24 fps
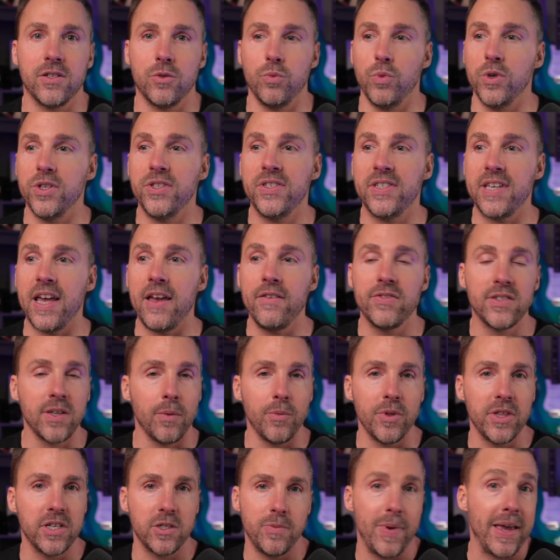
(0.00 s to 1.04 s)
would save
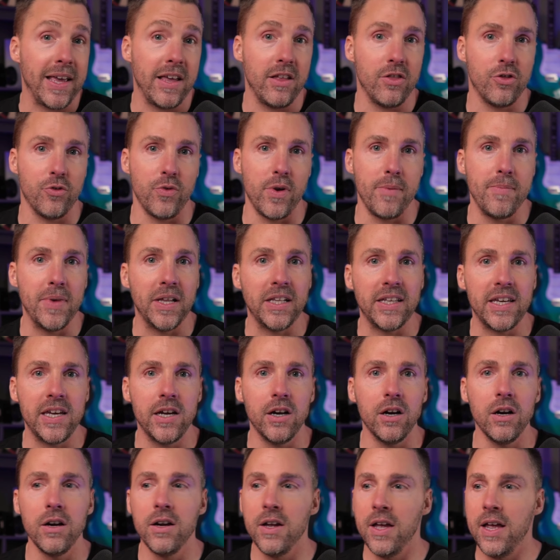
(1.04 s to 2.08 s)
someone that's making $3 million a
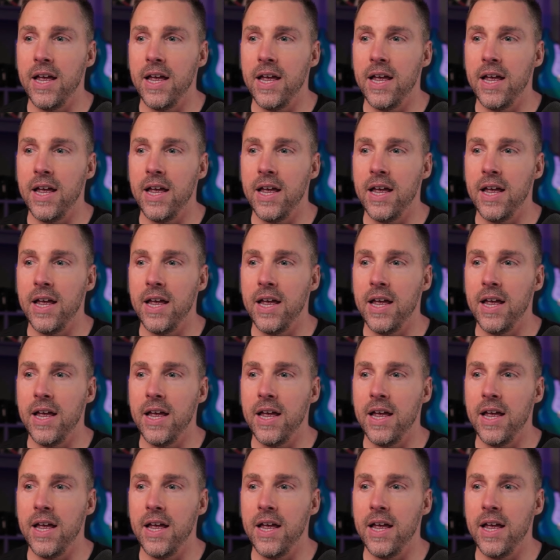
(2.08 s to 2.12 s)
year